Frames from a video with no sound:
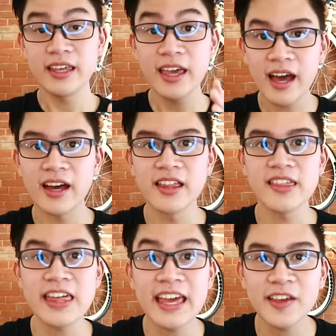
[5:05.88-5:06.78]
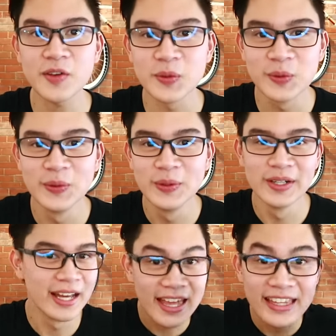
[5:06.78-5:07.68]
Yeah, thank you.
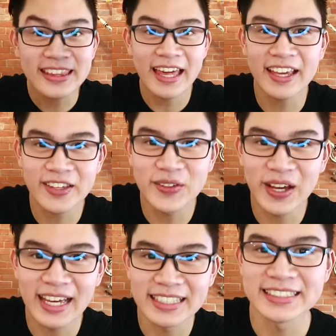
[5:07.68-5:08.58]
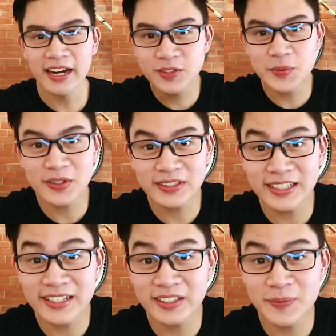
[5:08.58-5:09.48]
Thank you guys. And as we
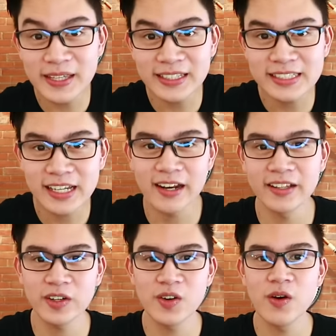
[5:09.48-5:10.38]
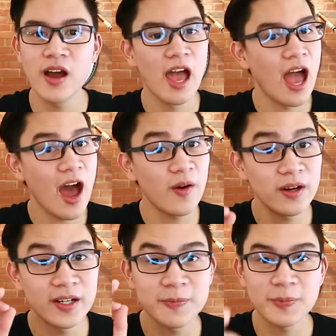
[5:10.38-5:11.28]
continue to make this channel grow, I
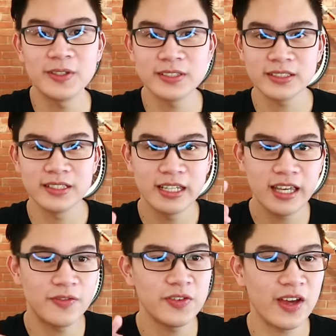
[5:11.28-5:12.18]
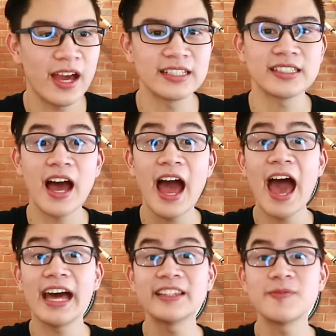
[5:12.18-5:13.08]
wanna personally give you guys a
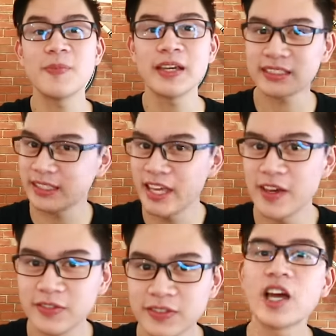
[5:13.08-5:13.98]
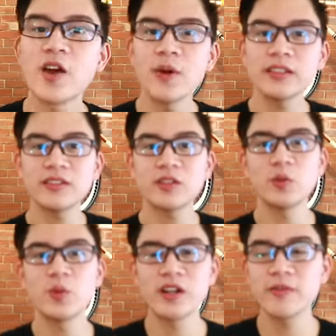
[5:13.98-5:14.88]
hand-picked gift. So I went
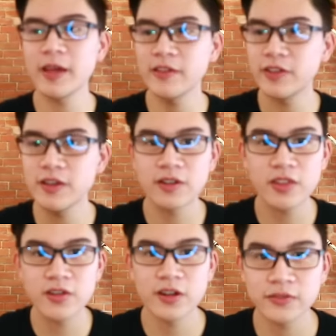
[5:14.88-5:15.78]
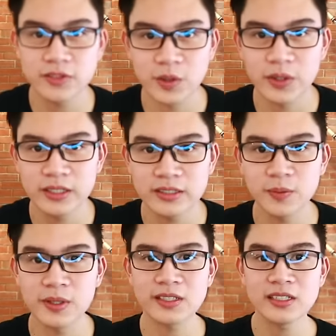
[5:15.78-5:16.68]
to one of my favorite thrift stores,
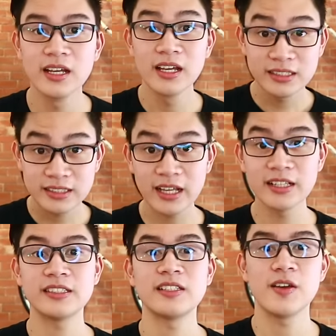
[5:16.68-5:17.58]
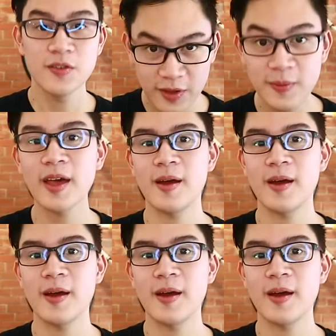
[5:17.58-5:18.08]
which sells film